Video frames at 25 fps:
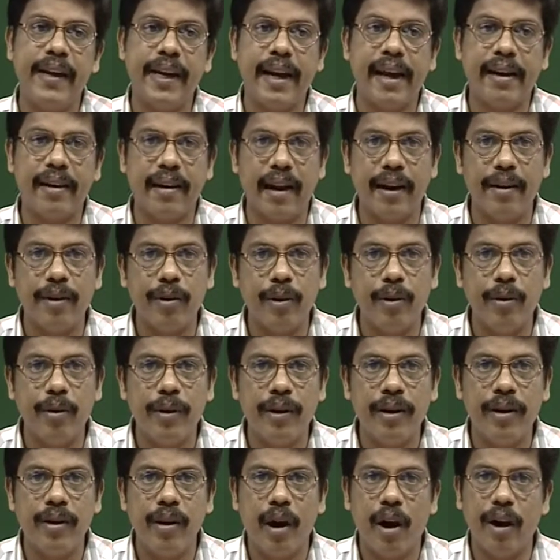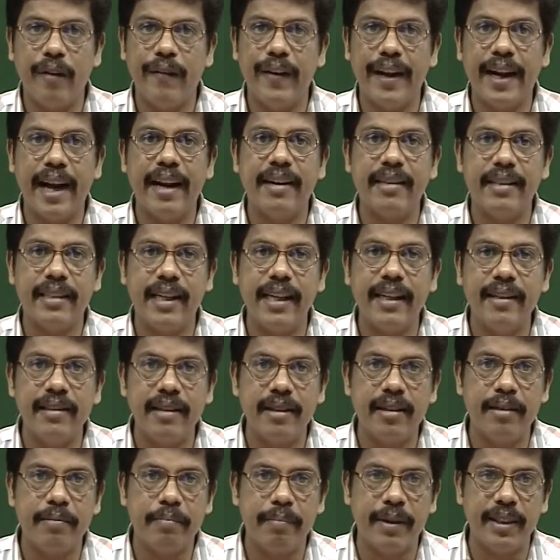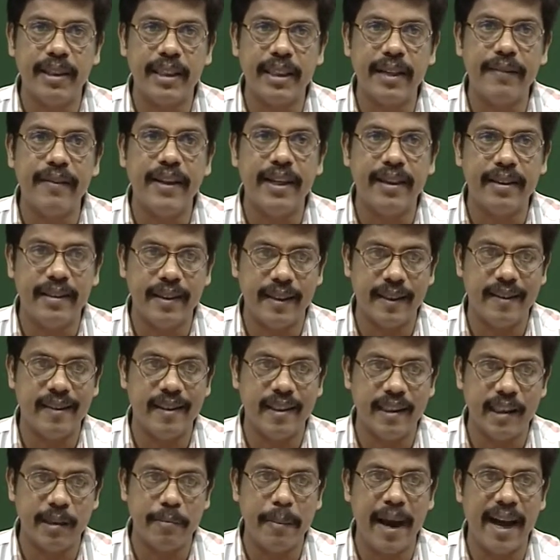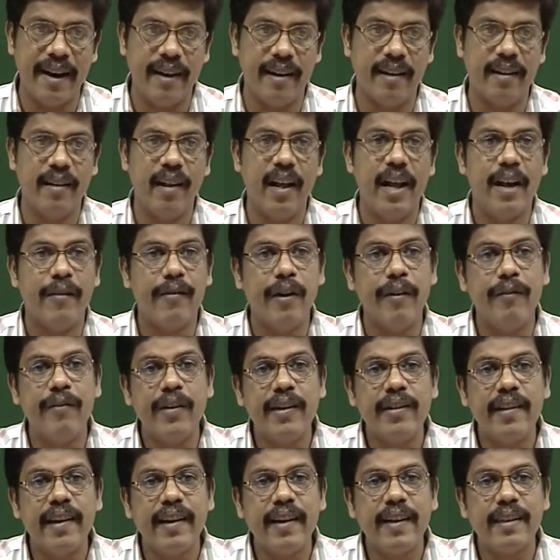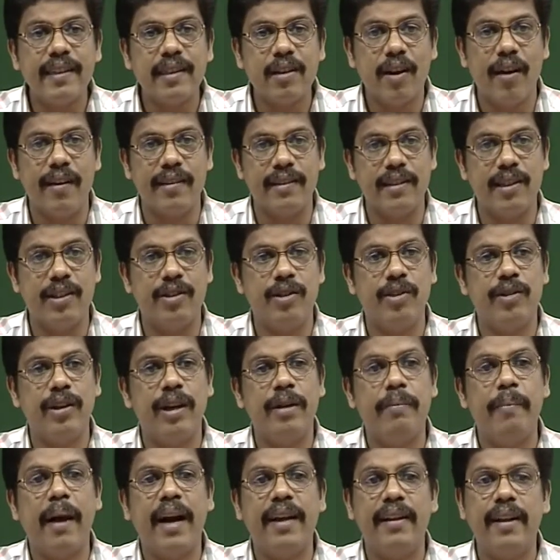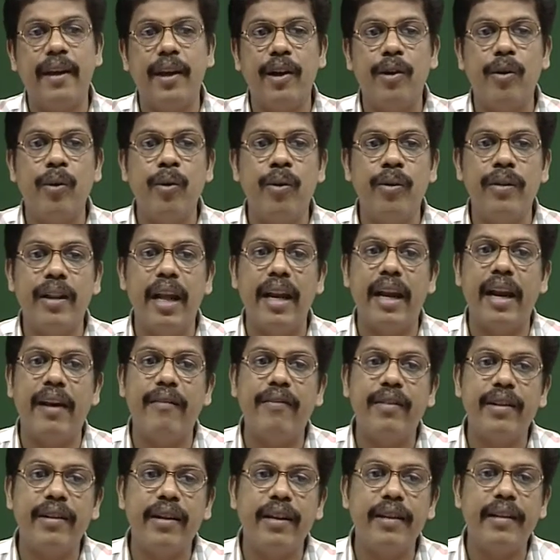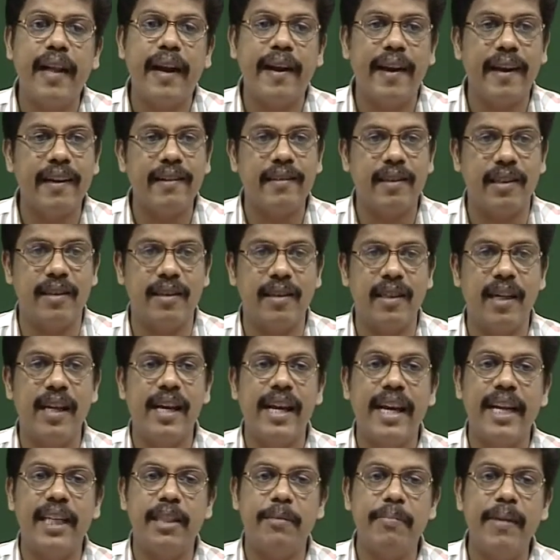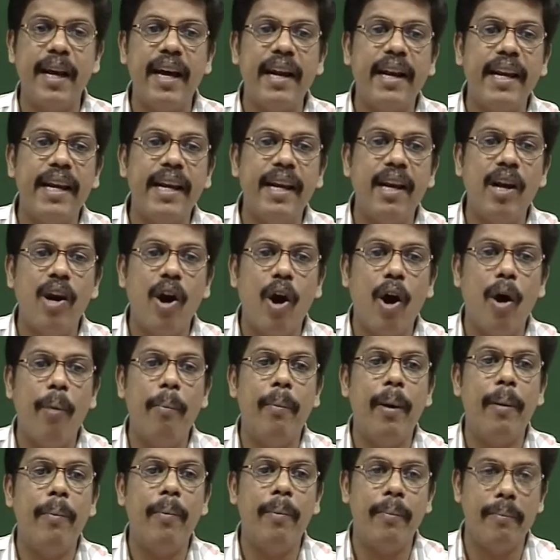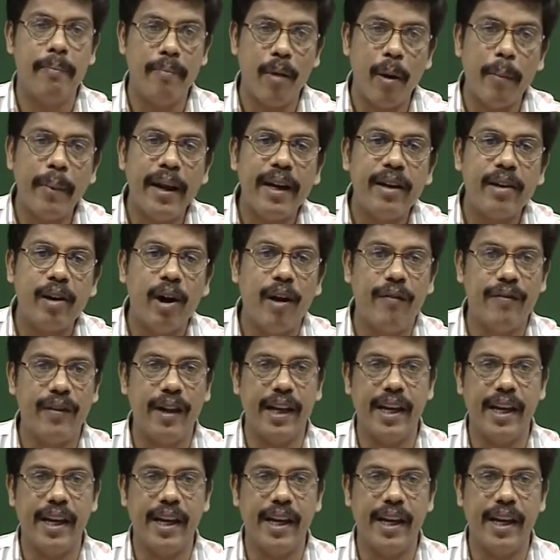can conclude or we can see it and perceive it in this manner. If everything is constituted by the ego, then everything that exists is merely a moment of the